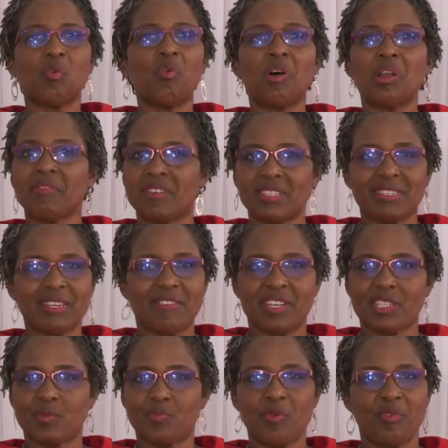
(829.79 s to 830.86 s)
all of us have
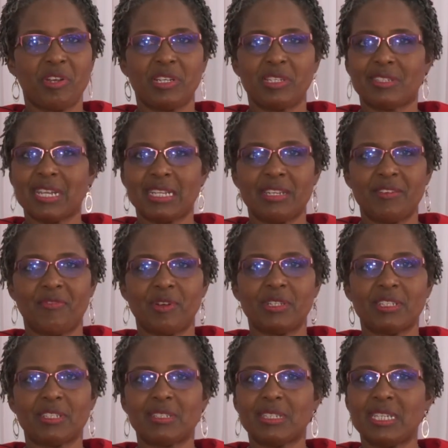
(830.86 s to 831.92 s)
experienced at
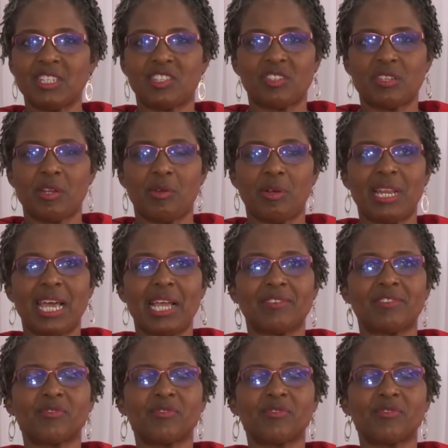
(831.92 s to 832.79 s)
different stages in our lives.